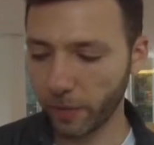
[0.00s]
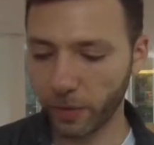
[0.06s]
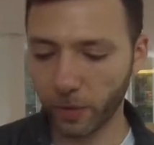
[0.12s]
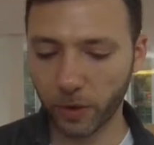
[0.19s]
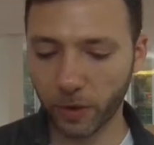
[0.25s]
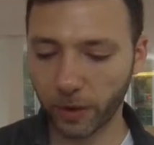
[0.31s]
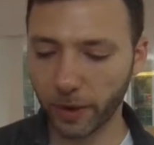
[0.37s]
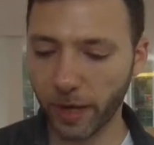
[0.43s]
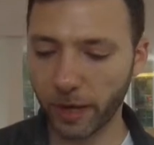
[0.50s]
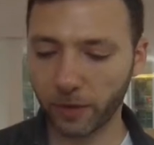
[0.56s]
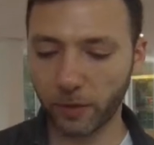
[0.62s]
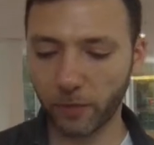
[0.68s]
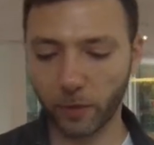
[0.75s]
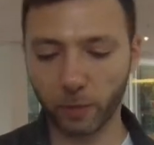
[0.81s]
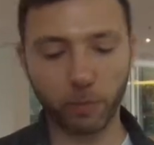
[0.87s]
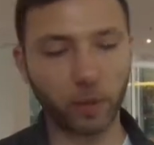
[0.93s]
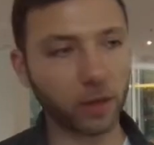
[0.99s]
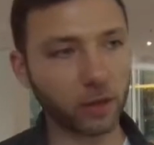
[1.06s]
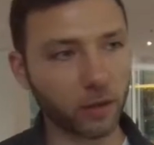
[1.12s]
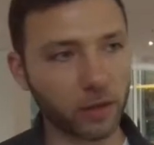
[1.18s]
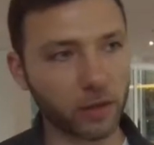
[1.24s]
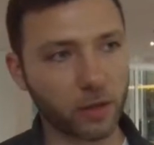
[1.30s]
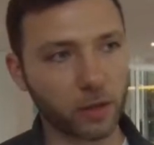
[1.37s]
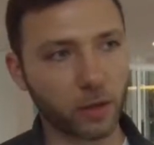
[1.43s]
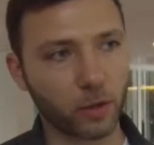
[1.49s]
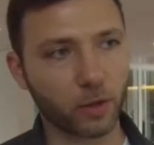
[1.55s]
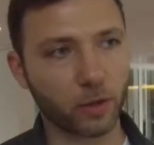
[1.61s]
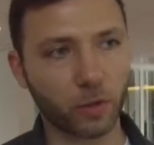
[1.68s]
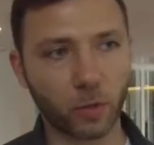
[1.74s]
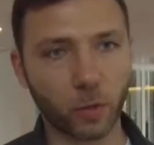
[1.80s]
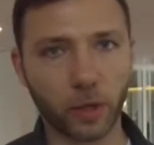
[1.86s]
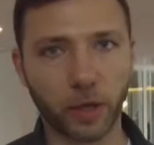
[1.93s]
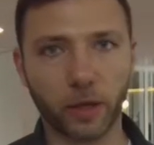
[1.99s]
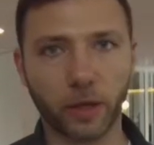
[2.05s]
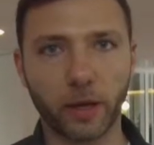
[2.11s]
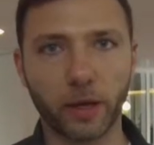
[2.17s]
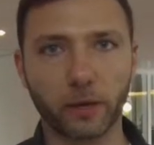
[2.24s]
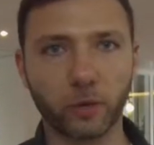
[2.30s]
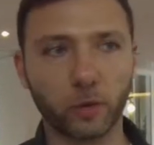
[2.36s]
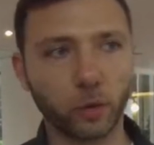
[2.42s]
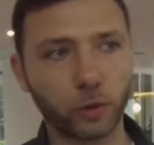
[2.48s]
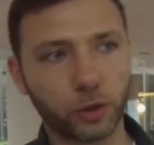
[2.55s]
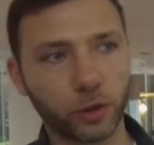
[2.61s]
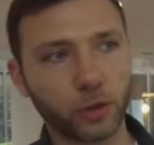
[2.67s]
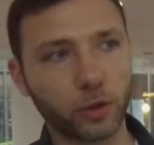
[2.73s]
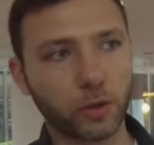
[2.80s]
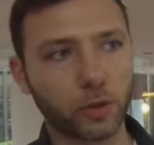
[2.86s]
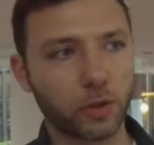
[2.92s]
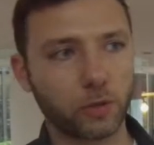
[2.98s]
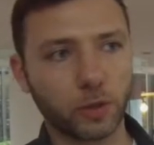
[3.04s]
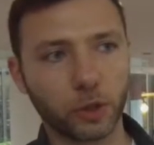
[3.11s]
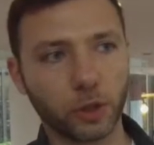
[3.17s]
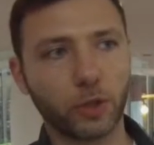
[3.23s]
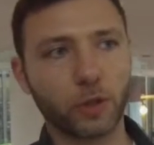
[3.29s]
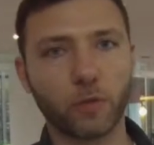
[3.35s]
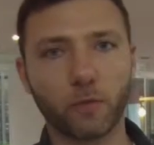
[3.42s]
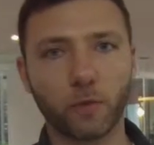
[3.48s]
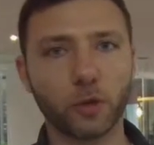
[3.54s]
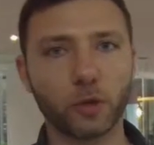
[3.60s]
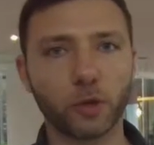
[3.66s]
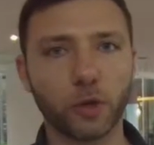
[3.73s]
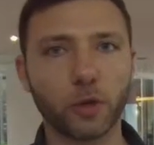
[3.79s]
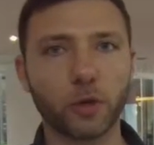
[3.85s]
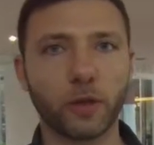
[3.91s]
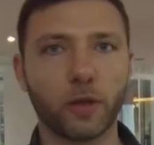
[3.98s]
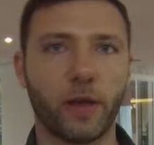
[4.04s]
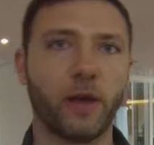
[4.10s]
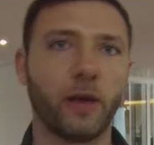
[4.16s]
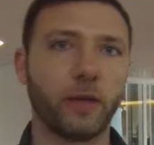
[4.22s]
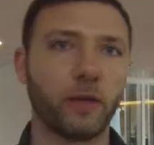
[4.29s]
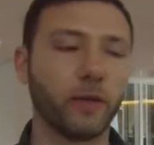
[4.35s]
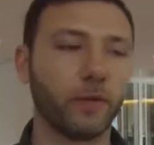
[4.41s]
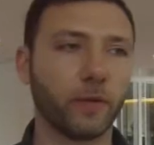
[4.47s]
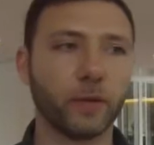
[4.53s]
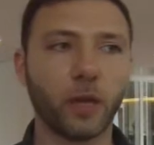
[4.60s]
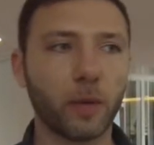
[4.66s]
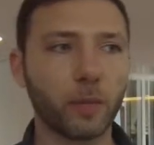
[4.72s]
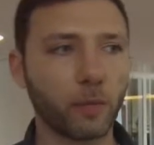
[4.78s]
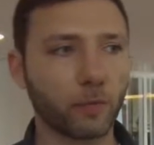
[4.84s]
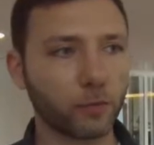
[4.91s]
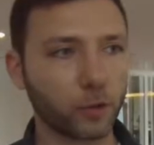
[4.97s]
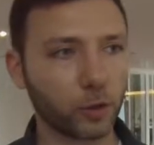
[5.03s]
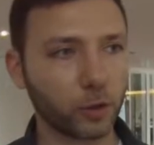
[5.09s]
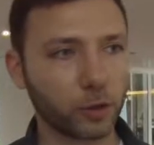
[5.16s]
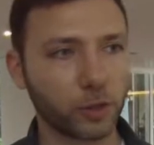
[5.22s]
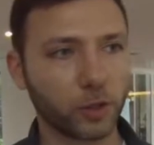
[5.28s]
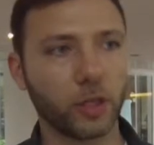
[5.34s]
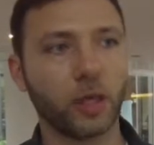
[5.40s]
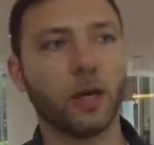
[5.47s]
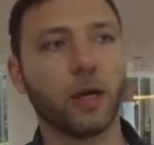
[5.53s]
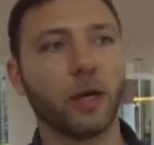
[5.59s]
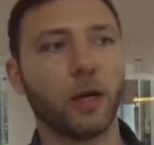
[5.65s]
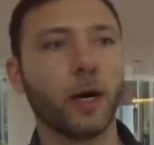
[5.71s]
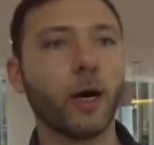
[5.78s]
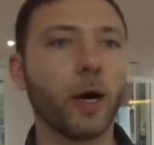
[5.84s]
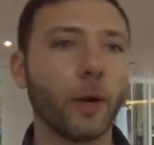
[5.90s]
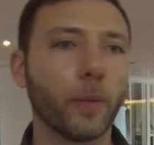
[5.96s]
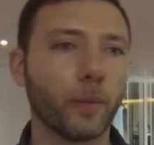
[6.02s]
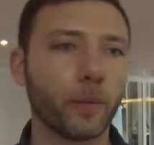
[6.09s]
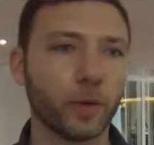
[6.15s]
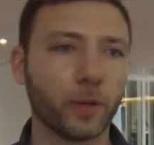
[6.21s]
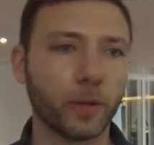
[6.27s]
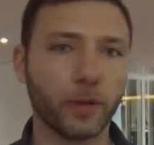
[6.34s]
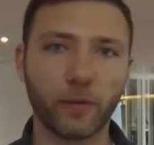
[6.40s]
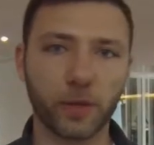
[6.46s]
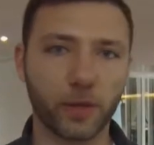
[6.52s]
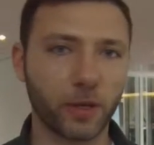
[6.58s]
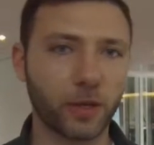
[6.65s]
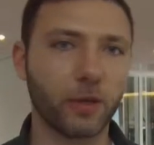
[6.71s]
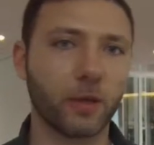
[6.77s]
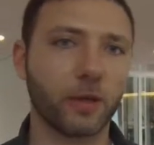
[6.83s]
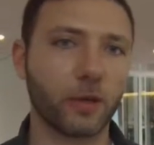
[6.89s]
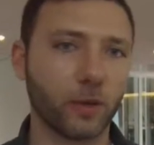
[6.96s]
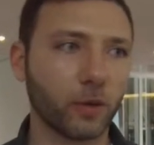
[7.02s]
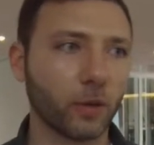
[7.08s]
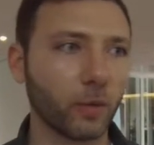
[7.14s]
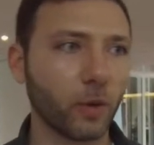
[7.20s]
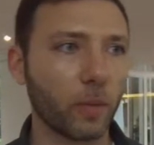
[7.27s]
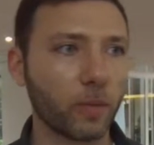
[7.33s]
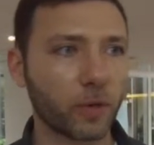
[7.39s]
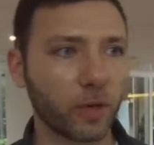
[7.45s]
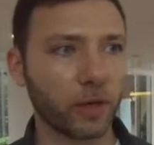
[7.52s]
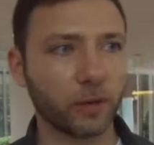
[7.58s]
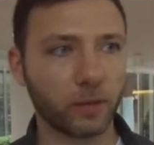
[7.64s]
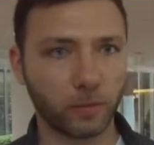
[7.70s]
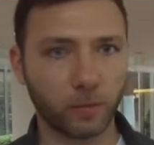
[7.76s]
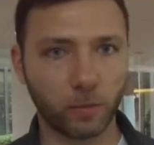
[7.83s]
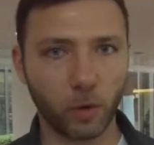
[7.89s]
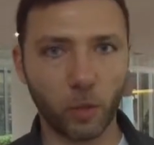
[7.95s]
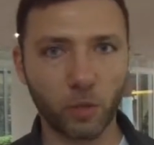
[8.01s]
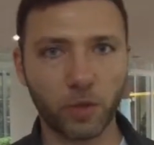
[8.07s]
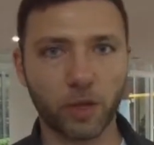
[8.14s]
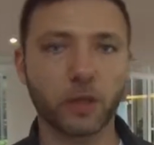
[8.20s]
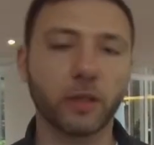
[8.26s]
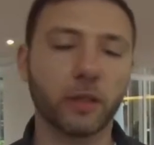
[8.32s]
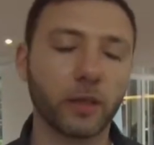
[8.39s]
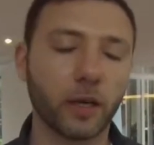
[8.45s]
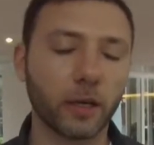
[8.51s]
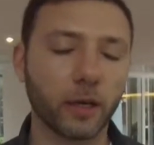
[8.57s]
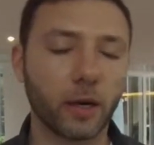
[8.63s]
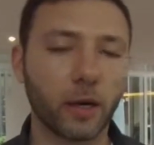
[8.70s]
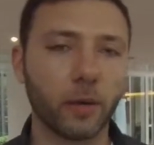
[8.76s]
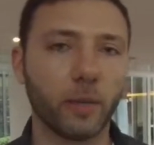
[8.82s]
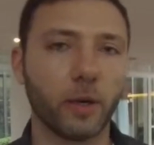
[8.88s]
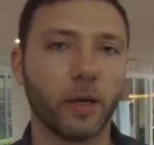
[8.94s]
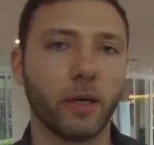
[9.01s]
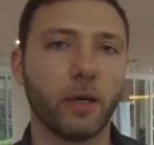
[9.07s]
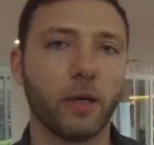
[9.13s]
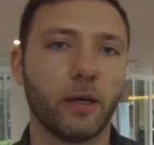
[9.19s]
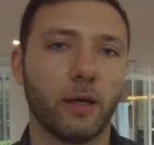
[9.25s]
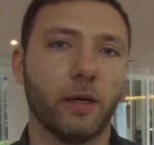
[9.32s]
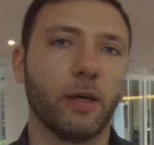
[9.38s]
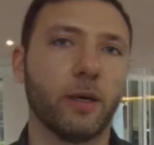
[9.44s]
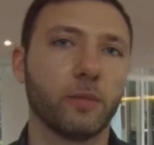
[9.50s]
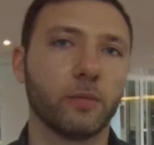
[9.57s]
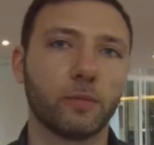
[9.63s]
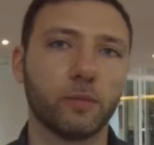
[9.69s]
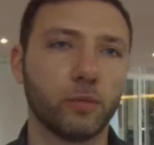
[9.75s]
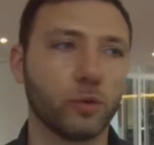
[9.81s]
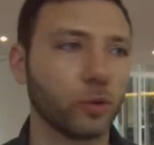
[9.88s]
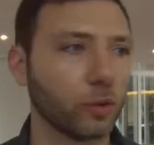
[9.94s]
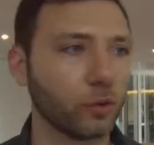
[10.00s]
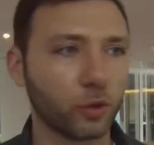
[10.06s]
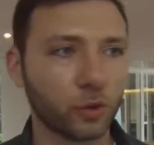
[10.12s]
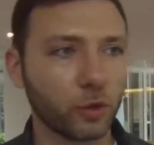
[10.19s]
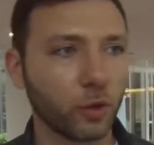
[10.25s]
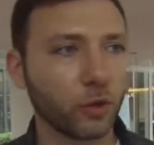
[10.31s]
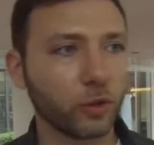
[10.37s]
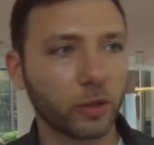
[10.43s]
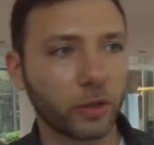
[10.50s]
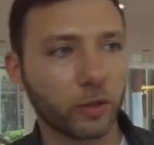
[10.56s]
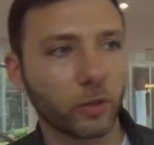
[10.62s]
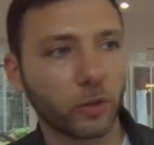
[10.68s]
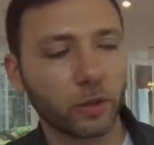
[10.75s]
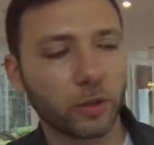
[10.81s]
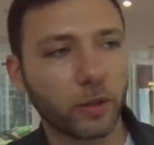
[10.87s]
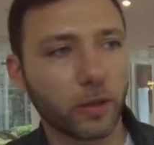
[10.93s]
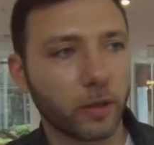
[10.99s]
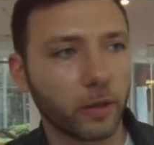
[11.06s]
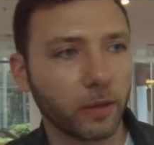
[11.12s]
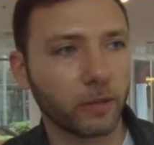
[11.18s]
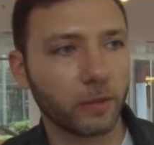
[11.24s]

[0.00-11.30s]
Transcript: You can get different bundles, so you can get 2 shirts, 3 shirts, 4 shirts, different types of shirts, and everything is on the website, OMsignal.com. So you can just go there and order them.